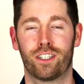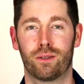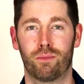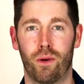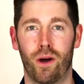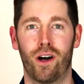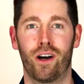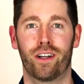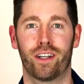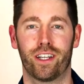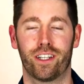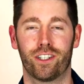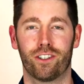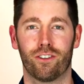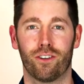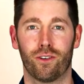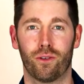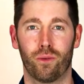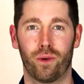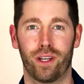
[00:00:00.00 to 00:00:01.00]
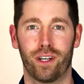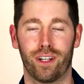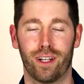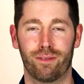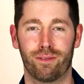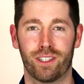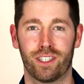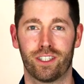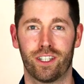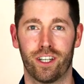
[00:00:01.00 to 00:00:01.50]
spot in your own wheel. I'm
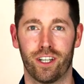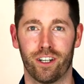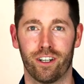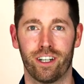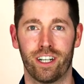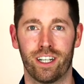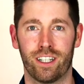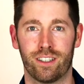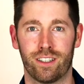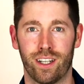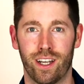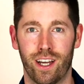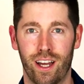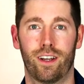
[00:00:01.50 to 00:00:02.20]
just curious.